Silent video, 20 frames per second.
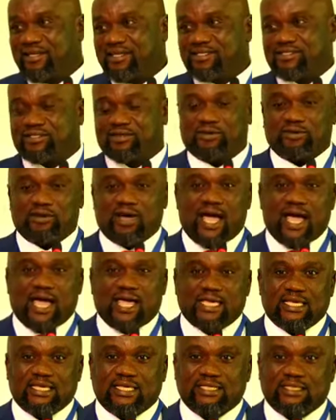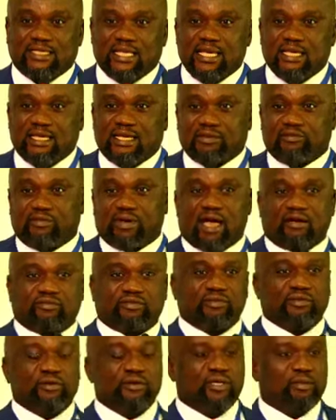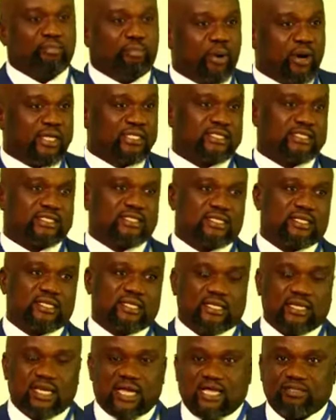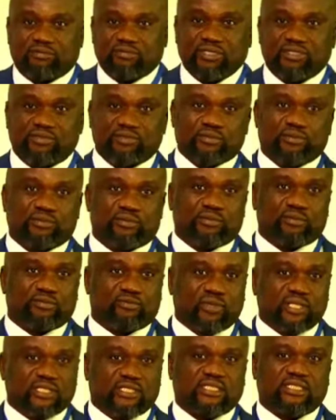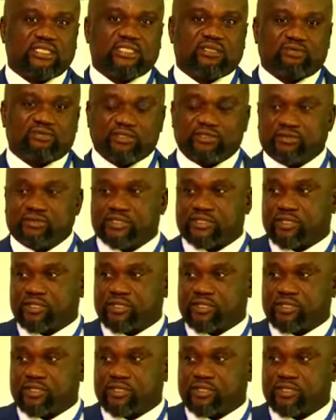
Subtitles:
So I think we have to know the point at which we should